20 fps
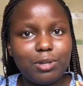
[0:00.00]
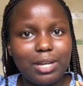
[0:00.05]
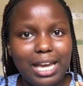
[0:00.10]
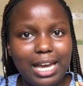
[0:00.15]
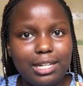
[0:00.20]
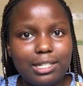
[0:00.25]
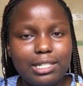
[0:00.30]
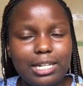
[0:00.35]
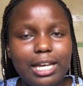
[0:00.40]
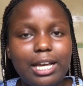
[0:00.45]
You
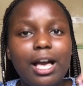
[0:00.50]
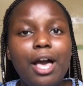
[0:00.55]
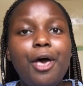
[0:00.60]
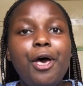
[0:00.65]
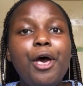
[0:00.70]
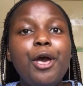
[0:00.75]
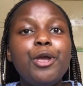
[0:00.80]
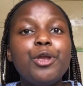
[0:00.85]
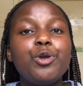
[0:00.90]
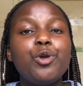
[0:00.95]
get, like,
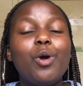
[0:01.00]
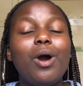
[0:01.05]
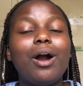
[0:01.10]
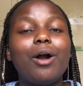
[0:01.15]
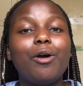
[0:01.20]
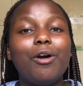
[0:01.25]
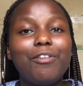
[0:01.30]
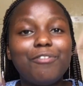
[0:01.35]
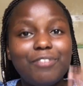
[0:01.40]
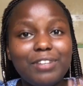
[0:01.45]
you are
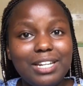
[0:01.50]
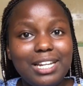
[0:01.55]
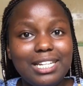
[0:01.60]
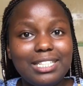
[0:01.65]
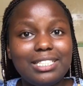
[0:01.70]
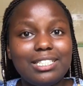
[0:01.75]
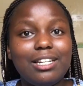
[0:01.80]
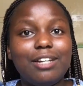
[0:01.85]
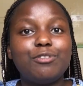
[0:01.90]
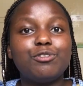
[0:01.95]

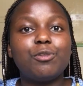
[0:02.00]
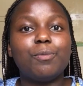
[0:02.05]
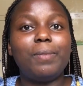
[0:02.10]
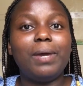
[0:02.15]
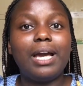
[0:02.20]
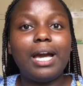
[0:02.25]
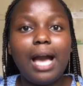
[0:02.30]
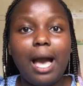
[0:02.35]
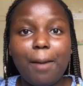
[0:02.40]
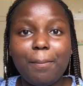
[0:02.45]
confident enough to be
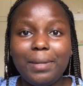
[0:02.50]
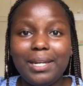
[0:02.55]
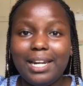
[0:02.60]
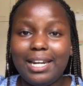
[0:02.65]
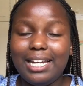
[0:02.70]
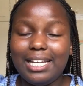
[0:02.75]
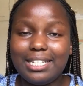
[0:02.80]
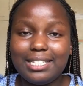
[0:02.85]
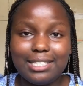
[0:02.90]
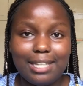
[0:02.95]
calm in
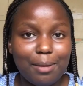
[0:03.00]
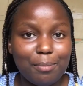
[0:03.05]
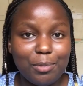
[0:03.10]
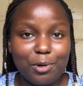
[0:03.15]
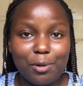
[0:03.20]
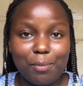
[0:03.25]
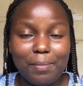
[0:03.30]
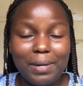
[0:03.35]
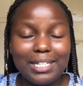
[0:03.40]
an exam room.